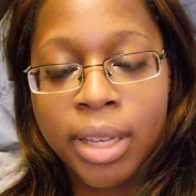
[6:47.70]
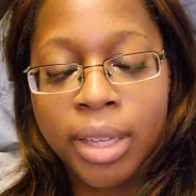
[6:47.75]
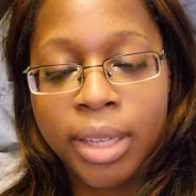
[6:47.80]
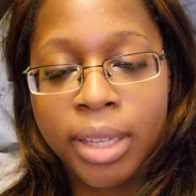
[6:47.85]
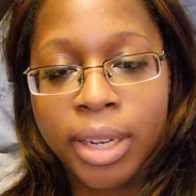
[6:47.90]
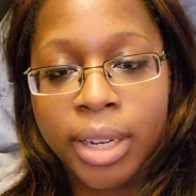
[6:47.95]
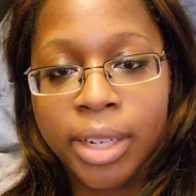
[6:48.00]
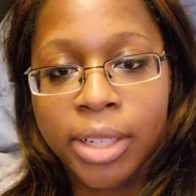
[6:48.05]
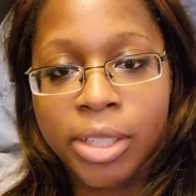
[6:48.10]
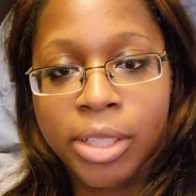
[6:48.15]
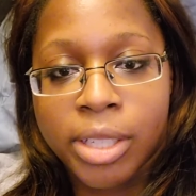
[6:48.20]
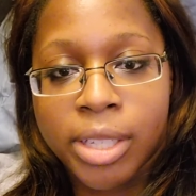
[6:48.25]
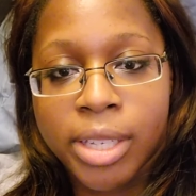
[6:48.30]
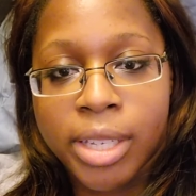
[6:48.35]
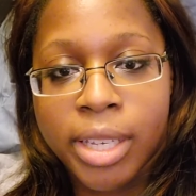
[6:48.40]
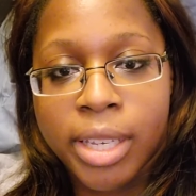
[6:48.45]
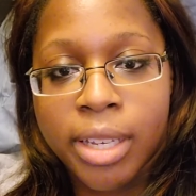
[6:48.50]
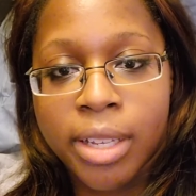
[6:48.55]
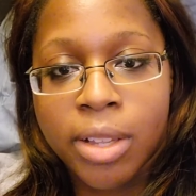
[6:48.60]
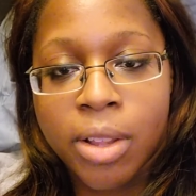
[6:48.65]
and actually
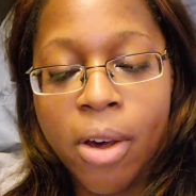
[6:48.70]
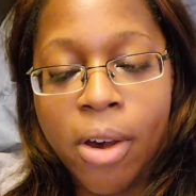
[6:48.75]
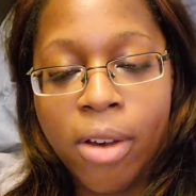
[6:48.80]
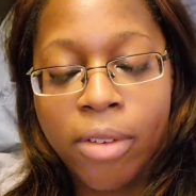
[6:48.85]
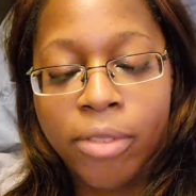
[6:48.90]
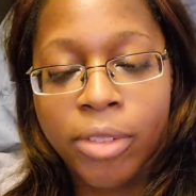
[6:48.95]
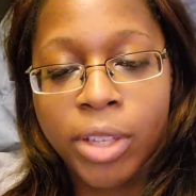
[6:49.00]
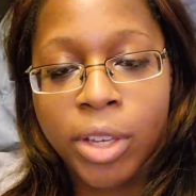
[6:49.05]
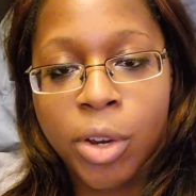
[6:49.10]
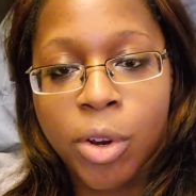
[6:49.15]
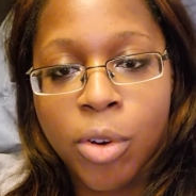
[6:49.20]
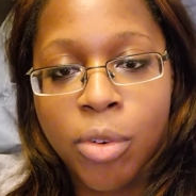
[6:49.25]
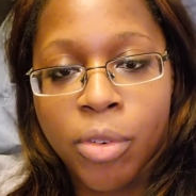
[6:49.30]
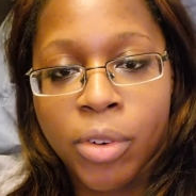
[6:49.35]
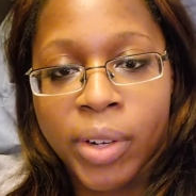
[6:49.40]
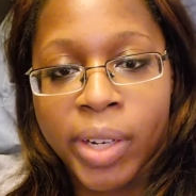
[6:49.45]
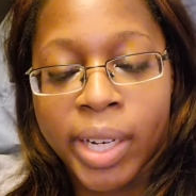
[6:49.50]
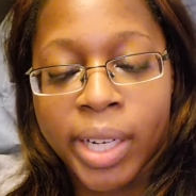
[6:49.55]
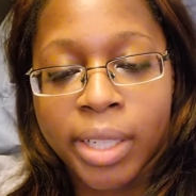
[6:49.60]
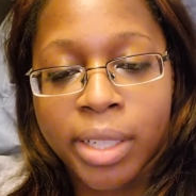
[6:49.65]
kill off the
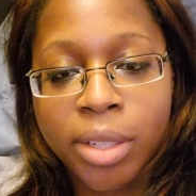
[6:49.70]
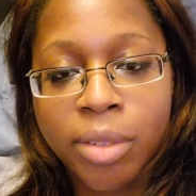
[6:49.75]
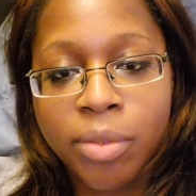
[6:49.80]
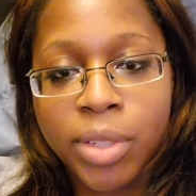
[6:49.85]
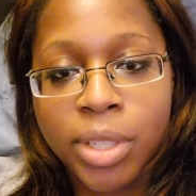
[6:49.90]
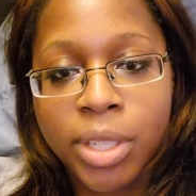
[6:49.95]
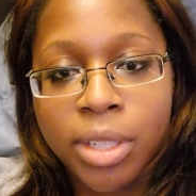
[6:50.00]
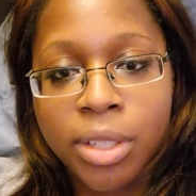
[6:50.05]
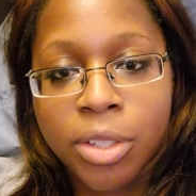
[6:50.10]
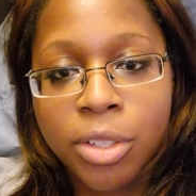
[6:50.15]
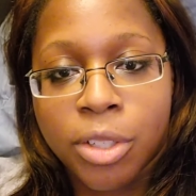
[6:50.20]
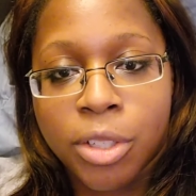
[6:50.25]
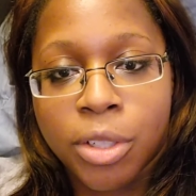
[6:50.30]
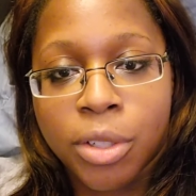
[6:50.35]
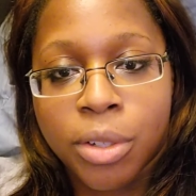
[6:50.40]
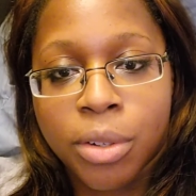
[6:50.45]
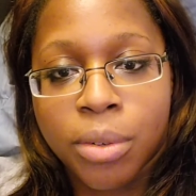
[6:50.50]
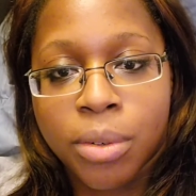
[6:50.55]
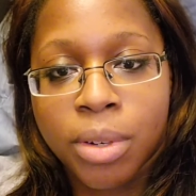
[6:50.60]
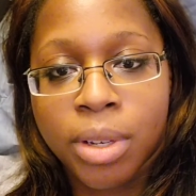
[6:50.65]
overactive tissue.